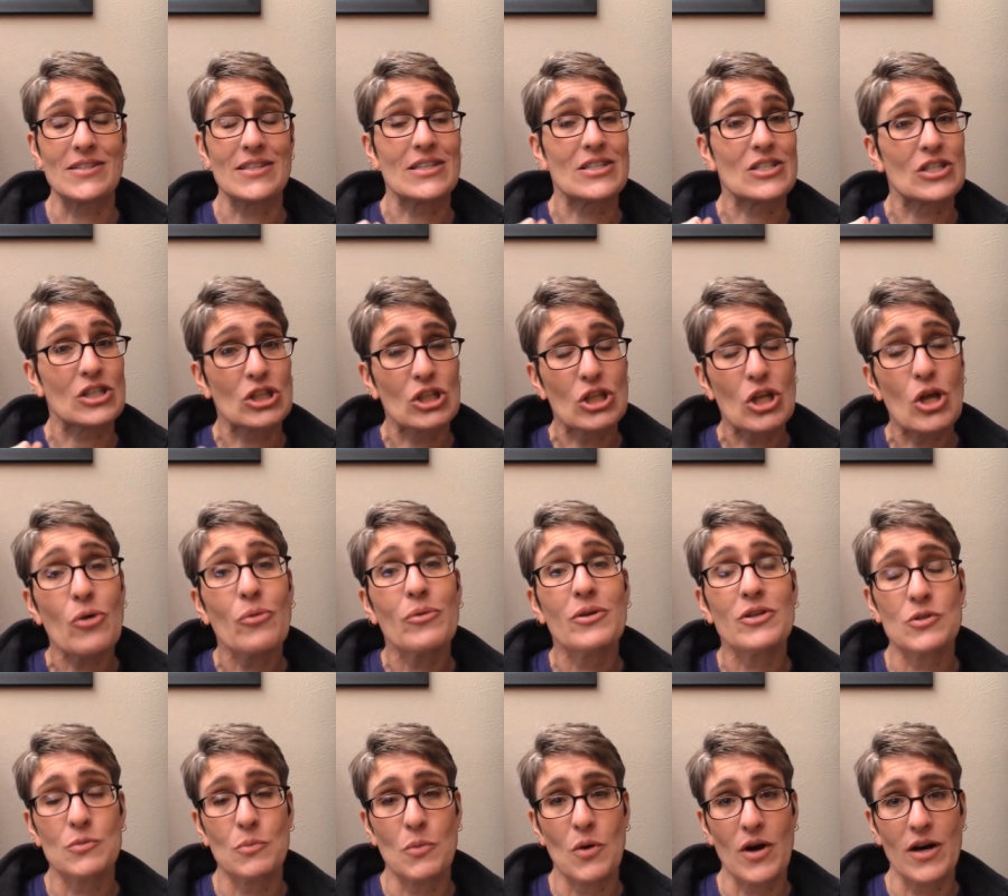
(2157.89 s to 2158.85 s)
as low
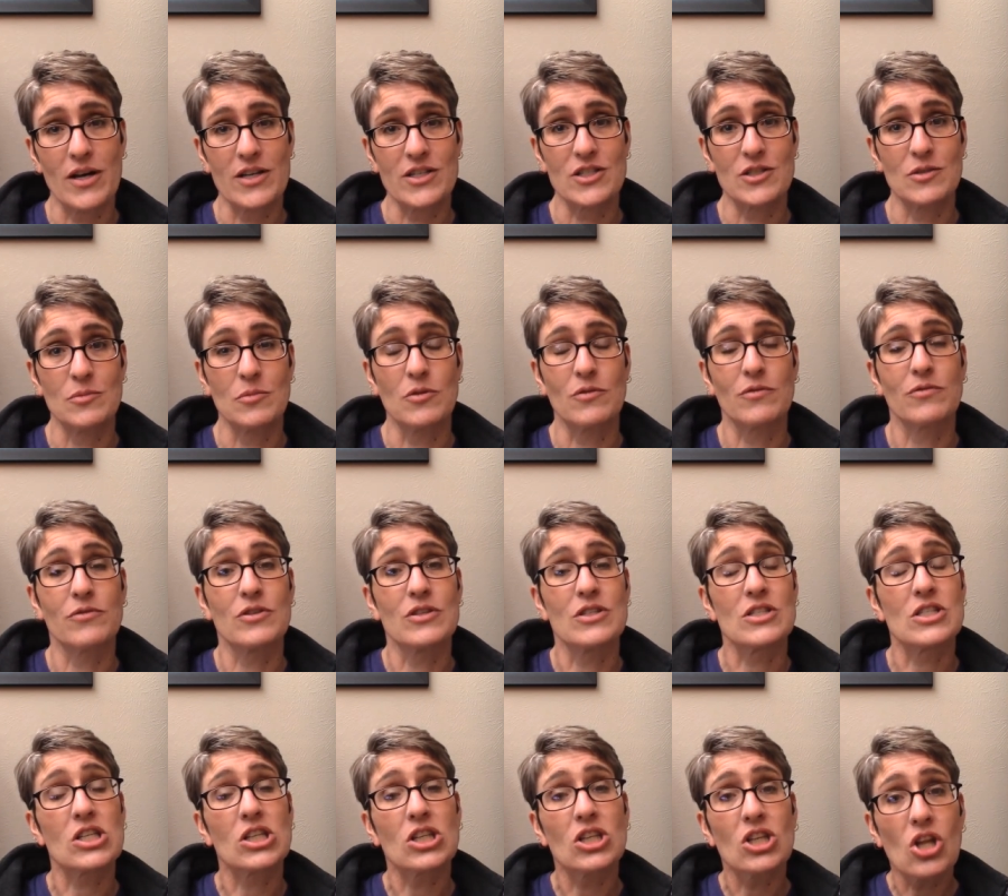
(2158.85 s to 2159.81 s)
as possible for
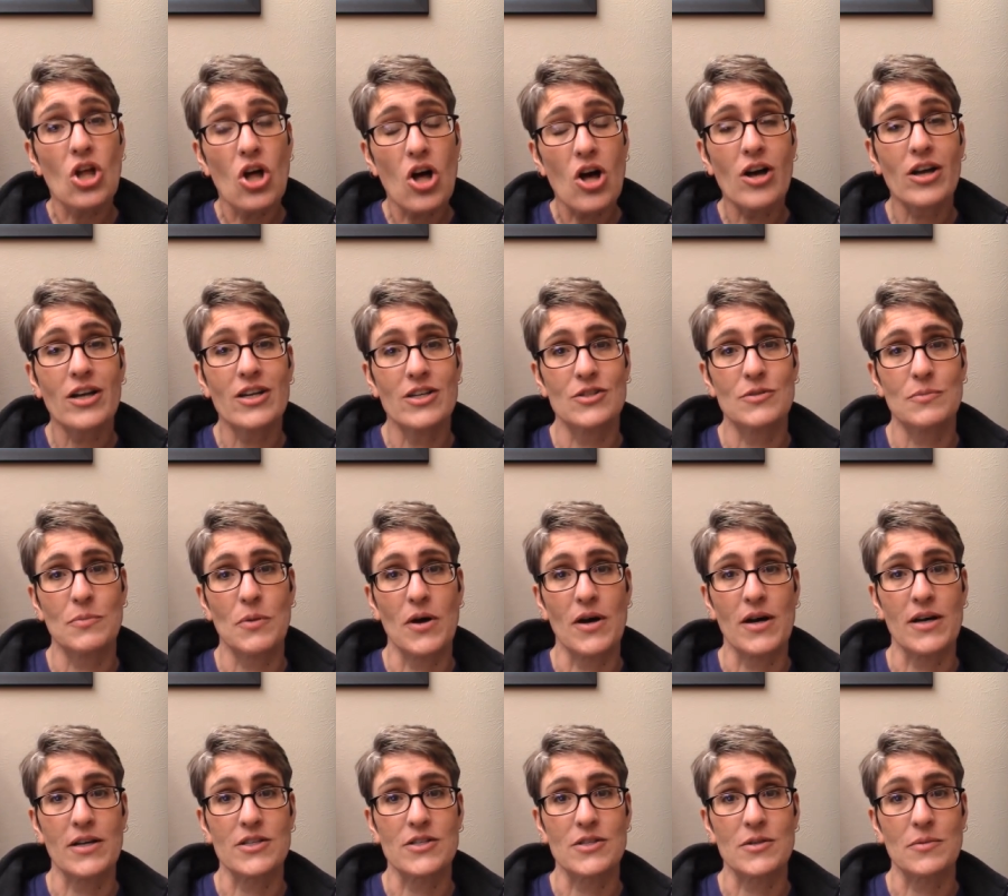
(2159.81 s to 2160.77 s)
as long as
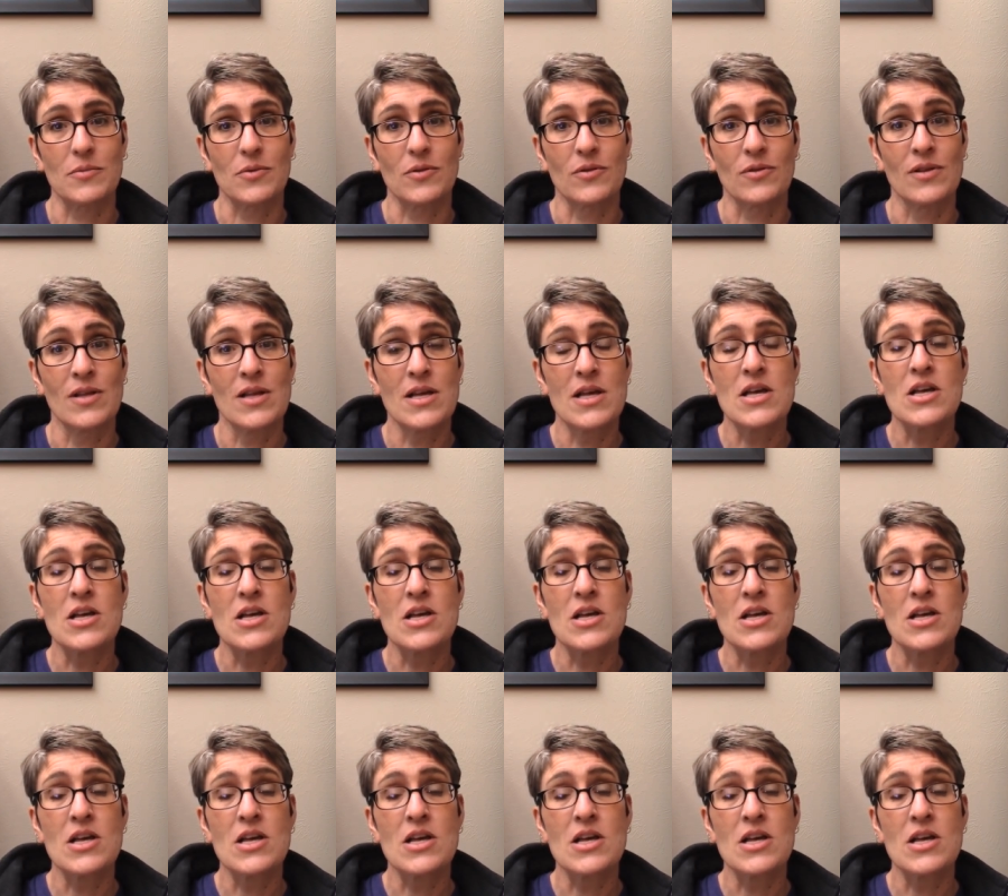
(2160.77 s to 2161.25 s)
possible